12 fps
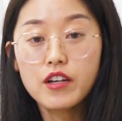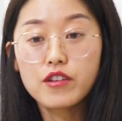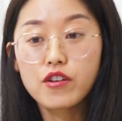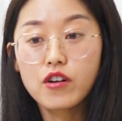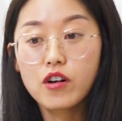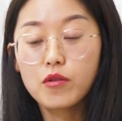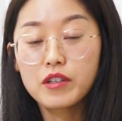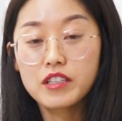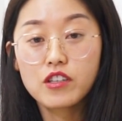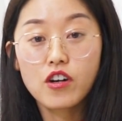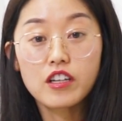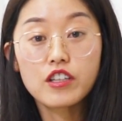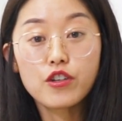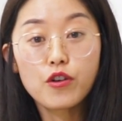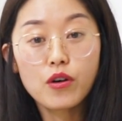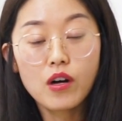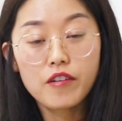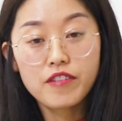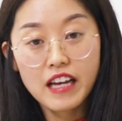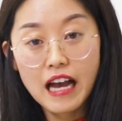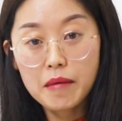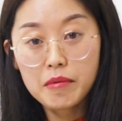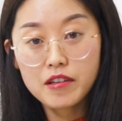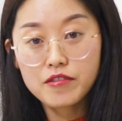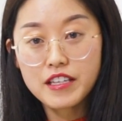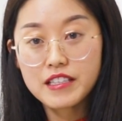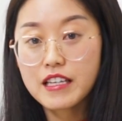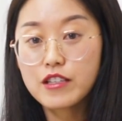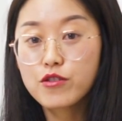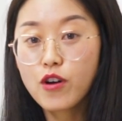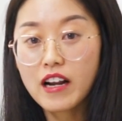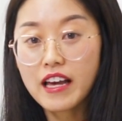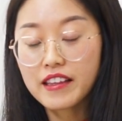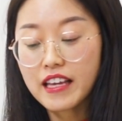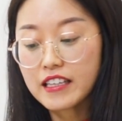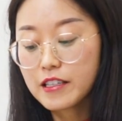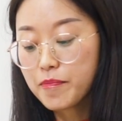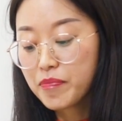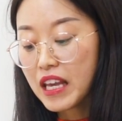what is called a new vocabularies. It's not like that.